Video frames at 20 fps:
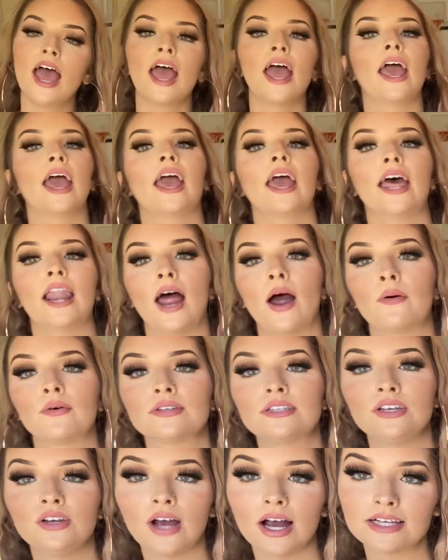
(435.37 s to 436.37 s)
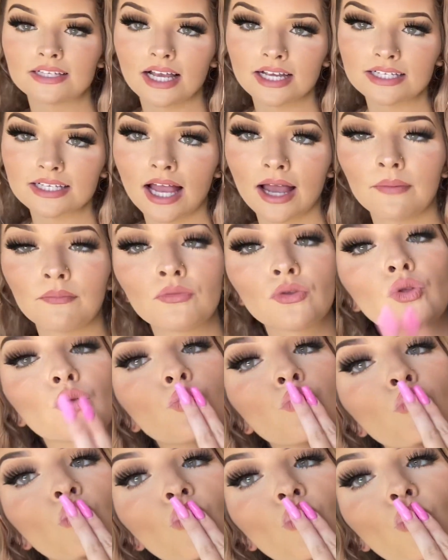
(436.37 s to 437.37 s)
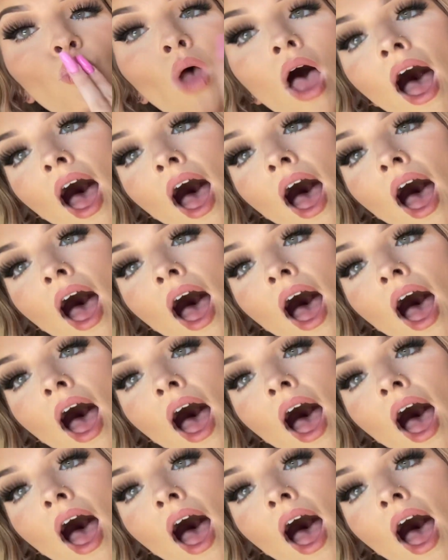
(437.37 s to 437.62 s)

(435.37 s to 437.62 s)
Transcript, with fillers: and I will see you guys next time.